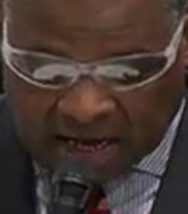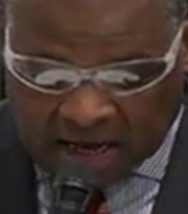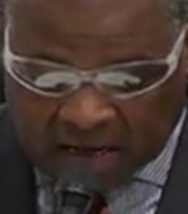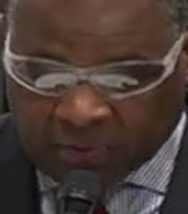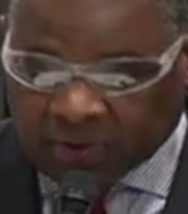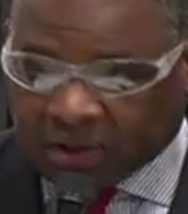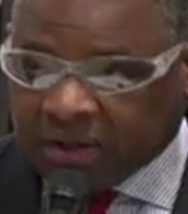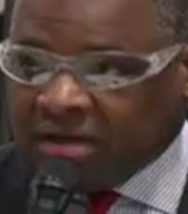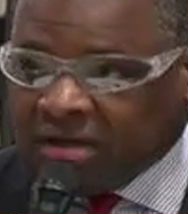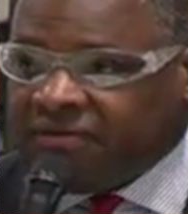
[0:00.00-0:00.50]

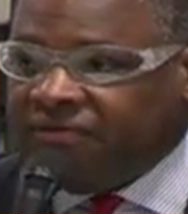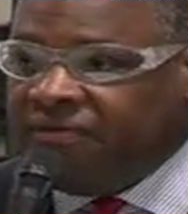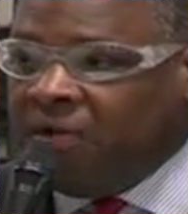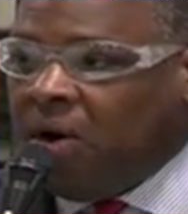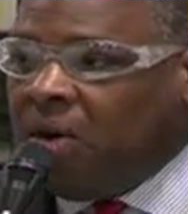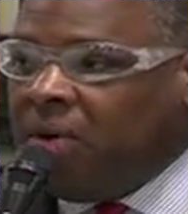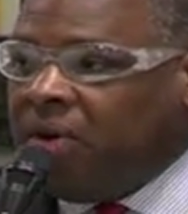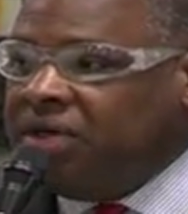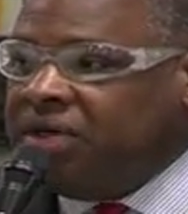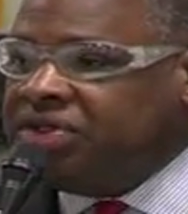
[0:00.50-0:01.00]
We look
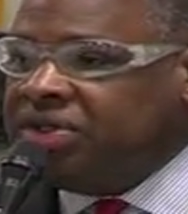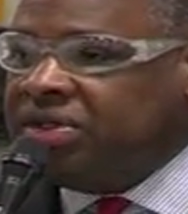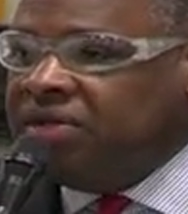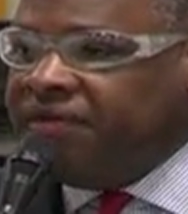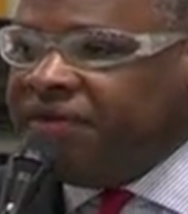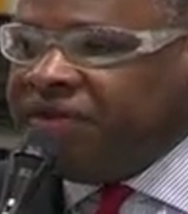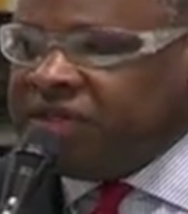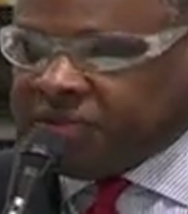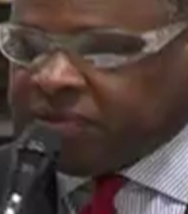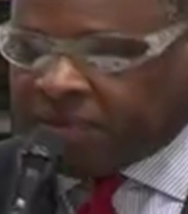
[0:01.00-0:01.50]
forward to this